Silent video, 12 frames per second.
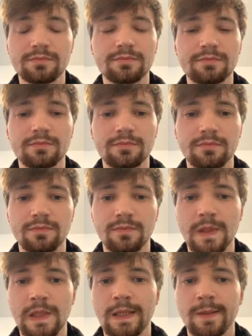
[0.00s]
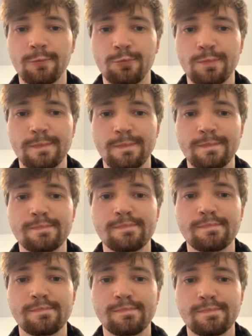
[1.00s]

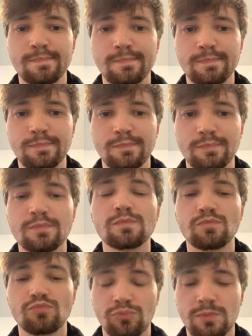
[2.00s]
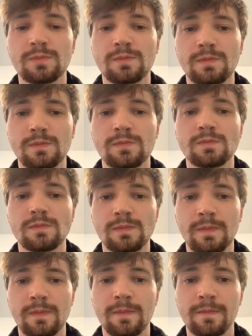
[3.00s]

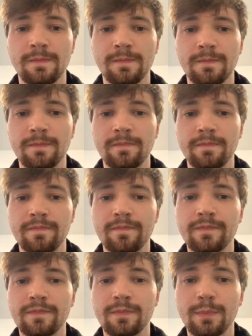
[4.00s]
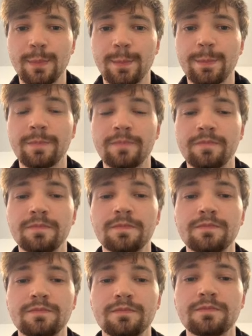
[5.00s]

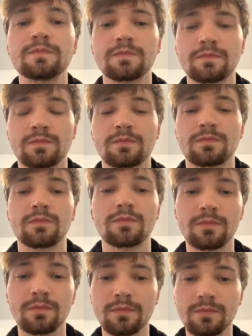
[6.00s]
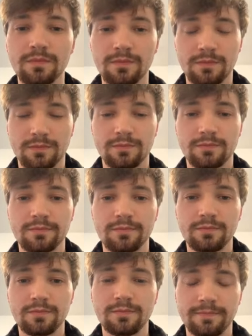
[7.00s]
(silent)